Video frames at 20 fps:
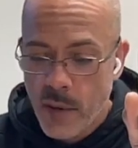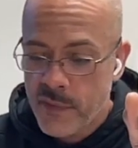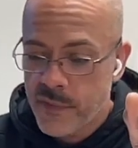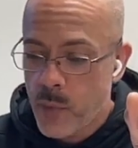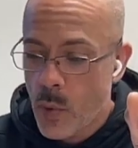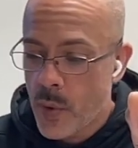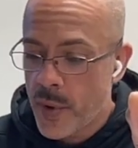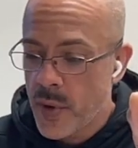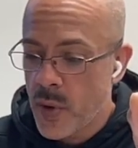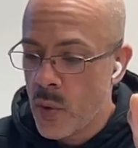
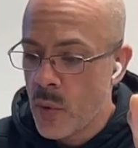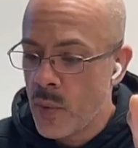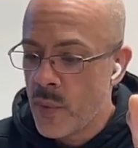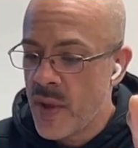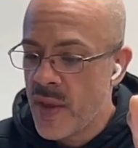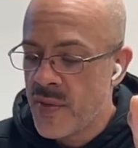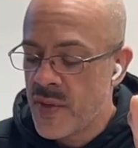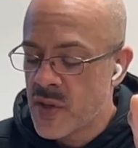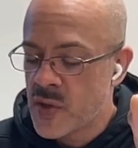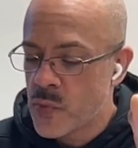for you
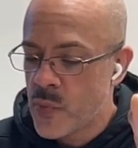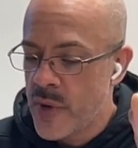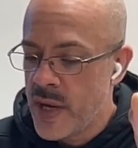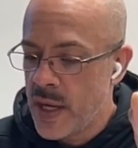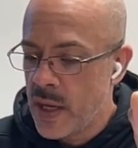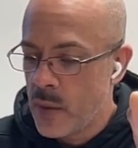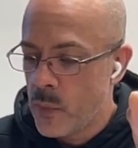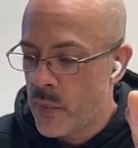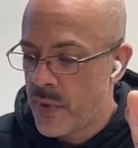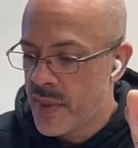in this
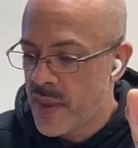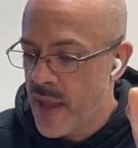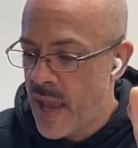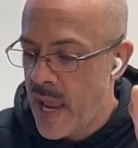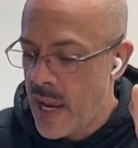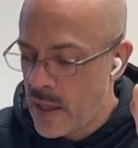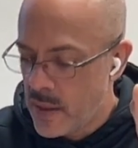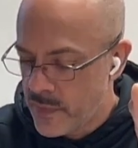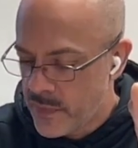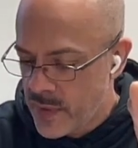reading with the
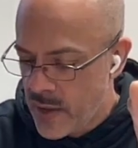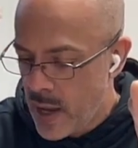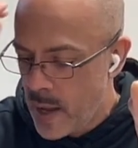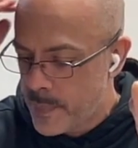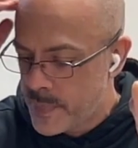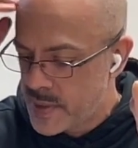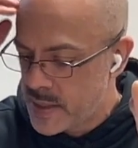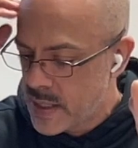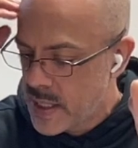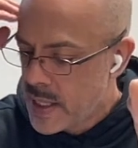8 of
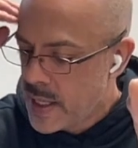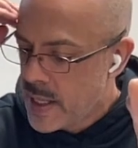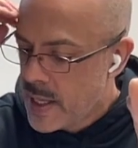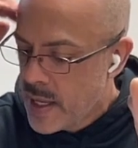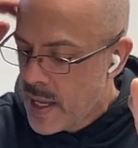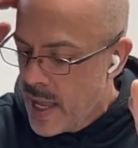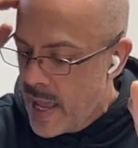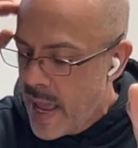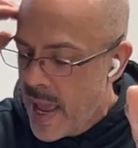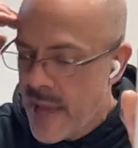Cups,
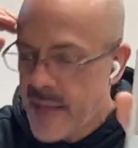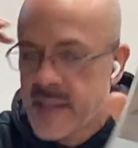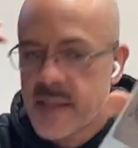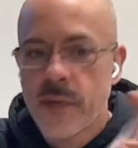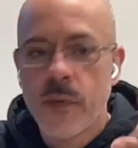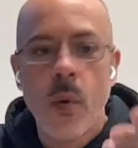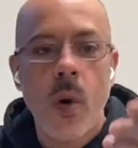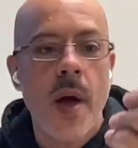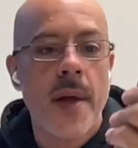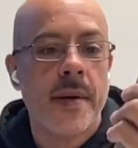Ace
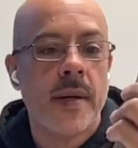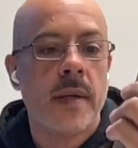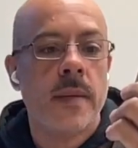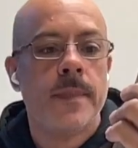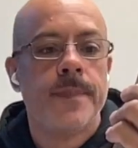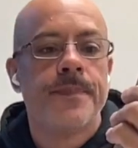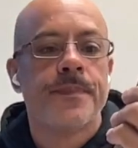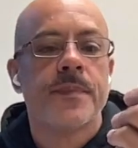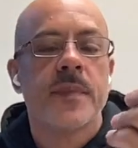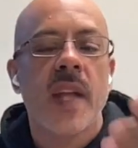of Water,
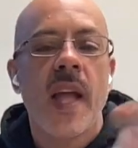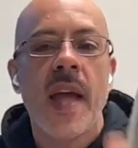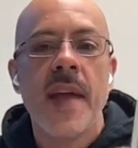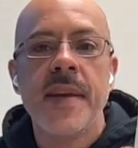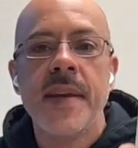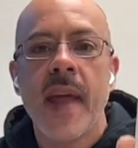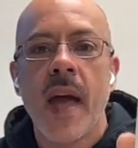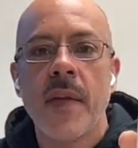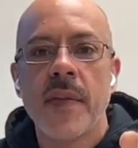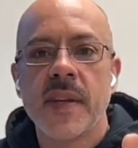
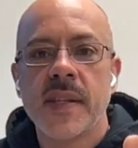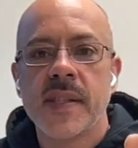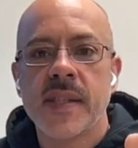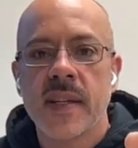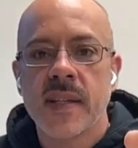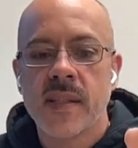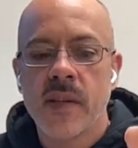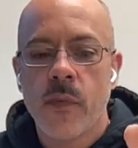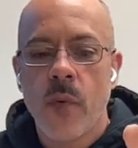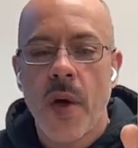and now the
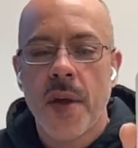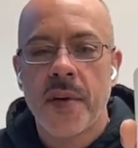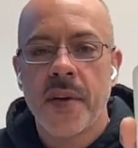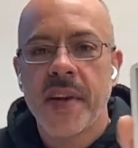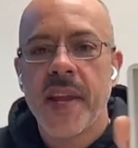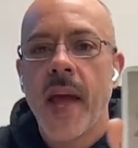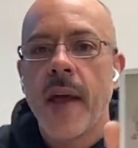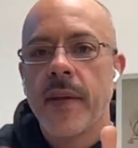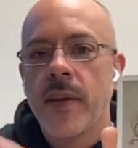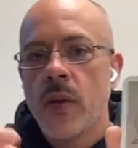6 of Water.
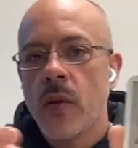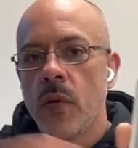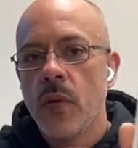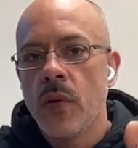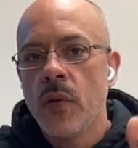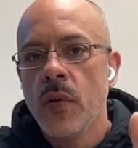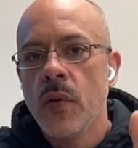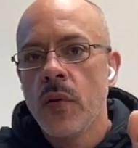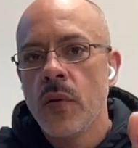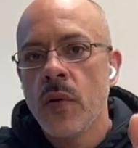Yeah,
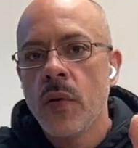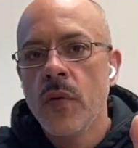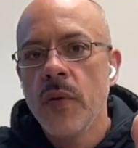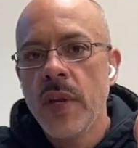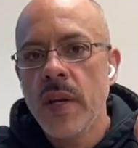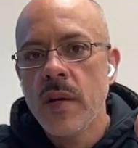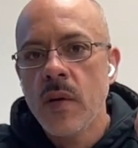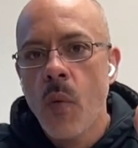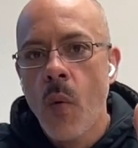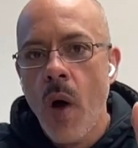you
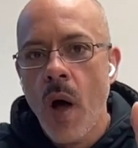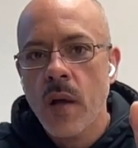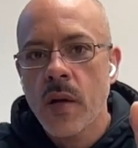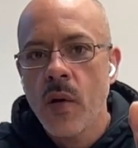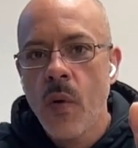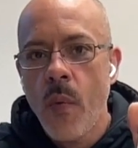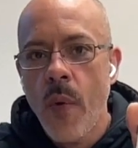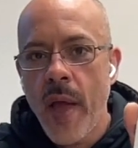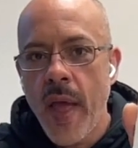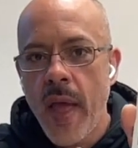need to walk
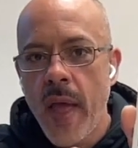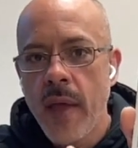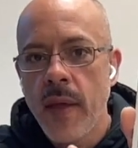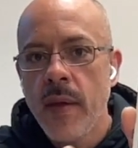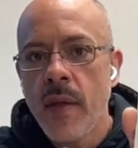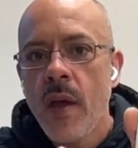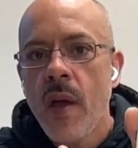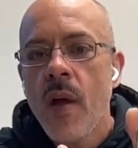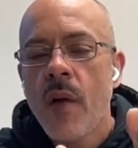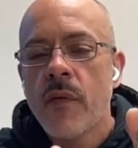
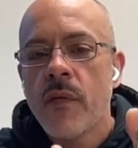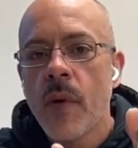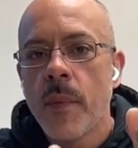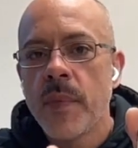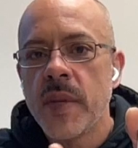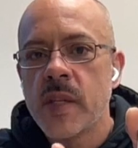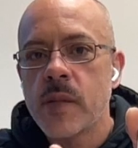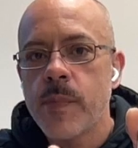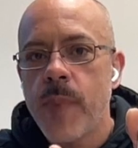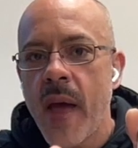away from
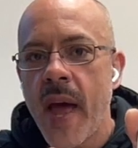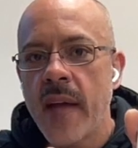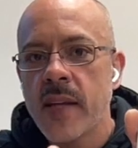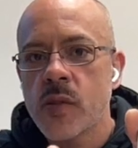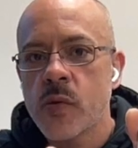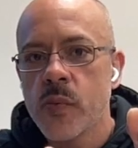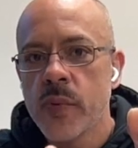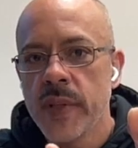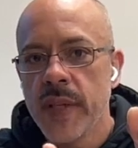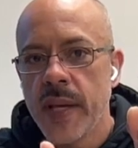this
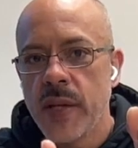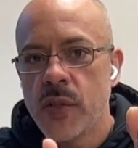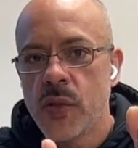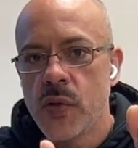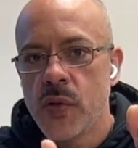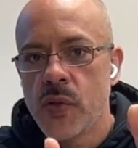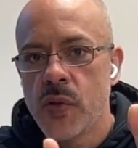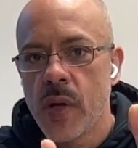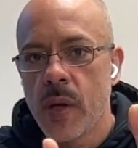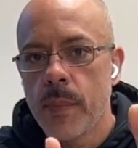past
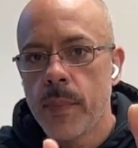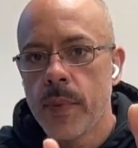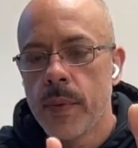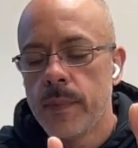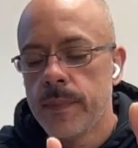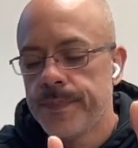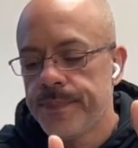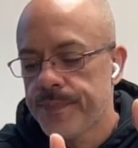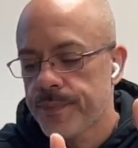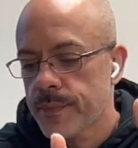relationship.
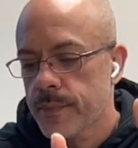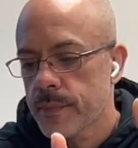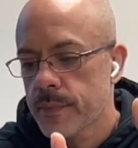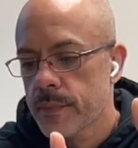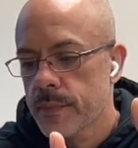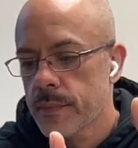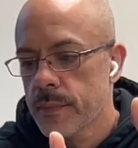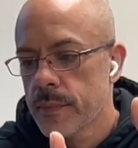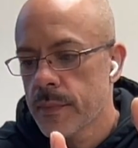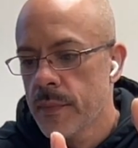
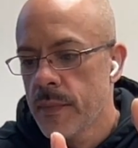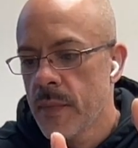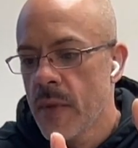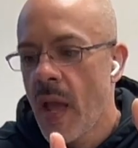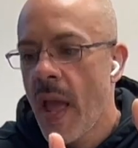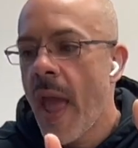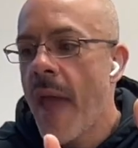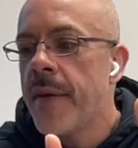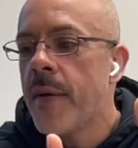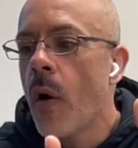
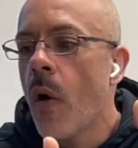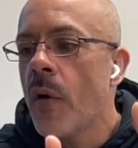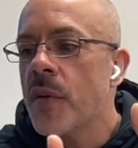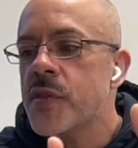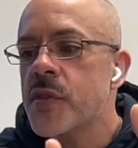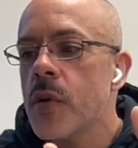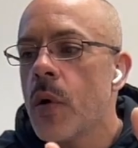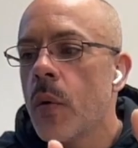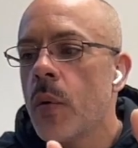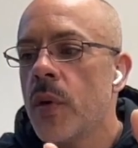And
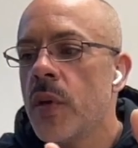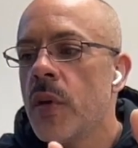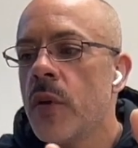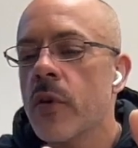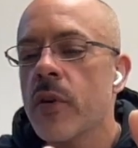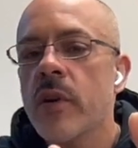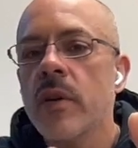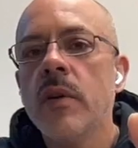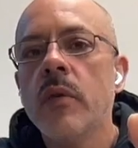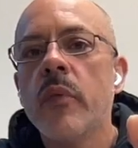also,
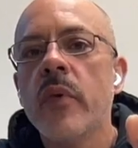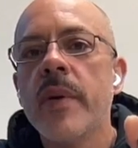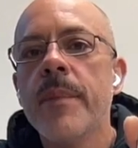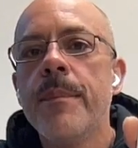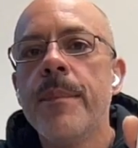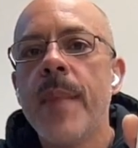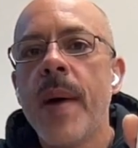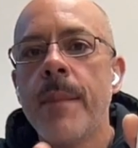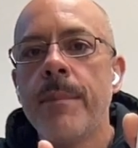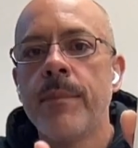you're going to
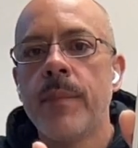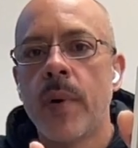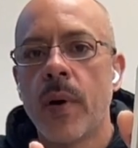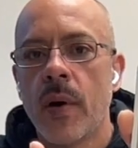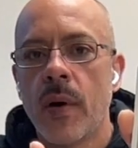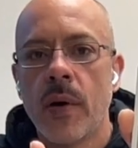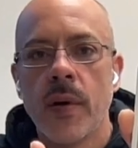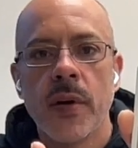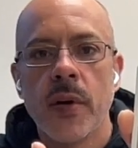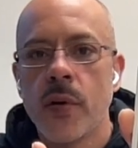
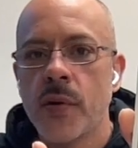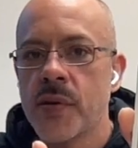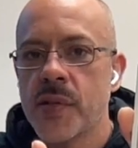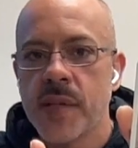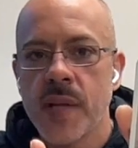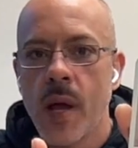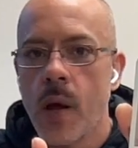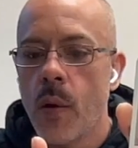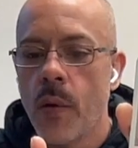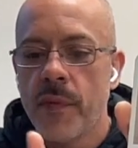remember
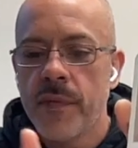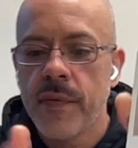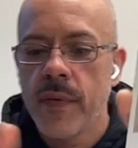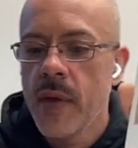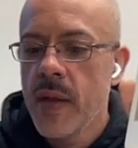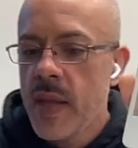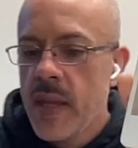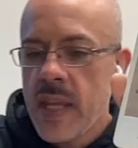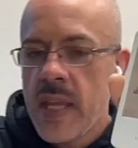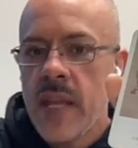yourself
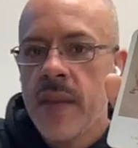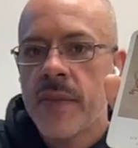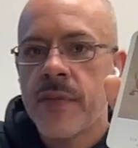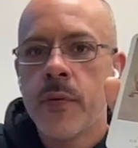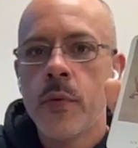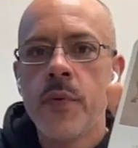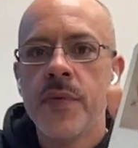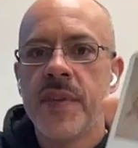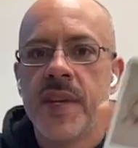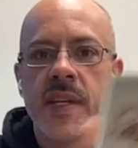
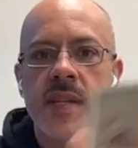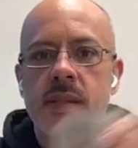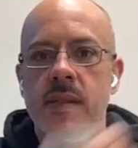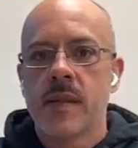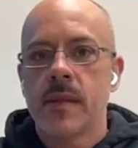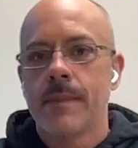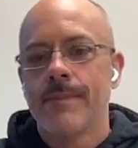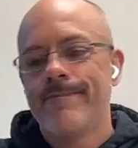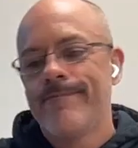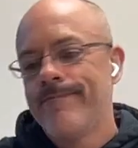through
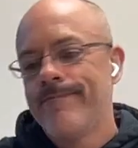this